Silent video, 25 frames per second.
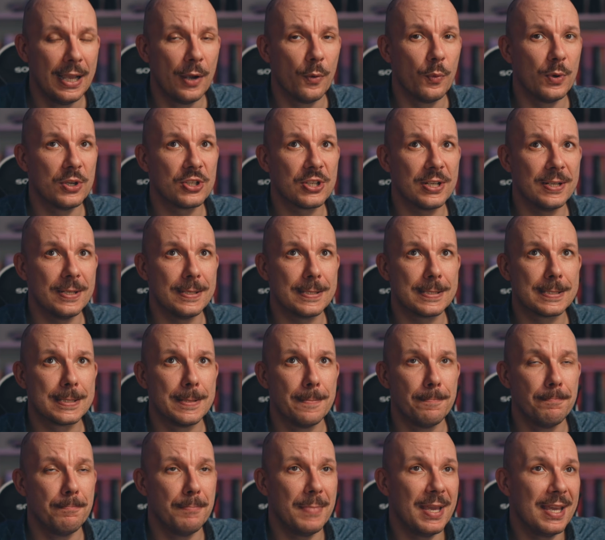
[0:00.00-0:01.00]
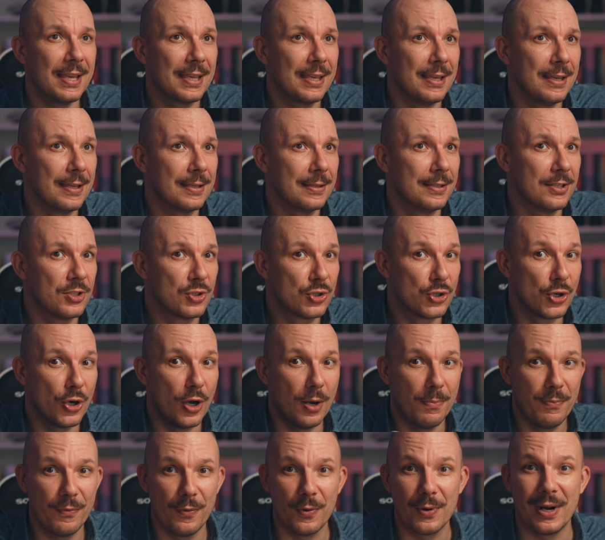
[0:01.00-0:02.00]
which is making the
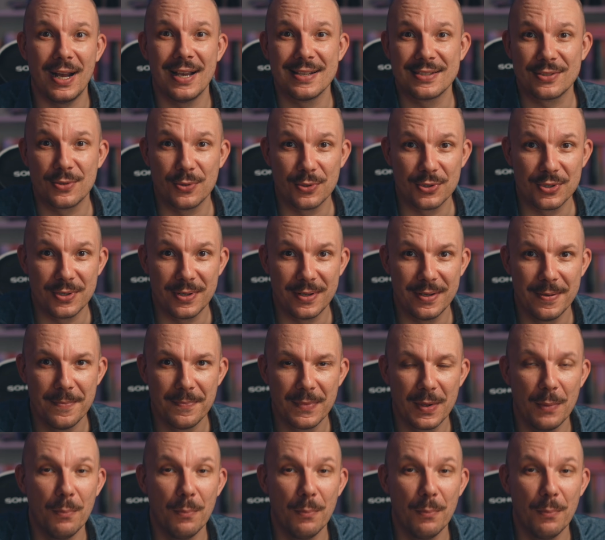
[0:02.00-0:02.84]
job for astrologer